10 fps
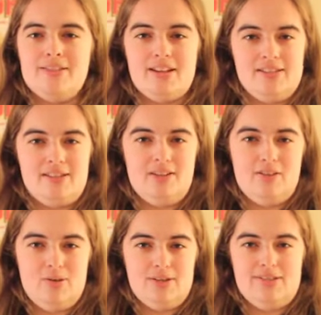Dustin,
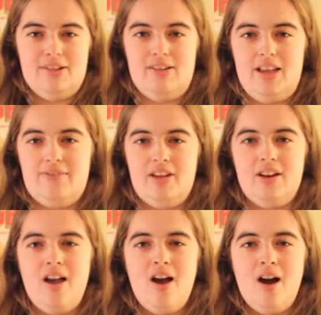Lucas, and
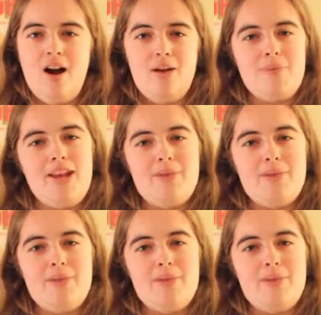Eleven all met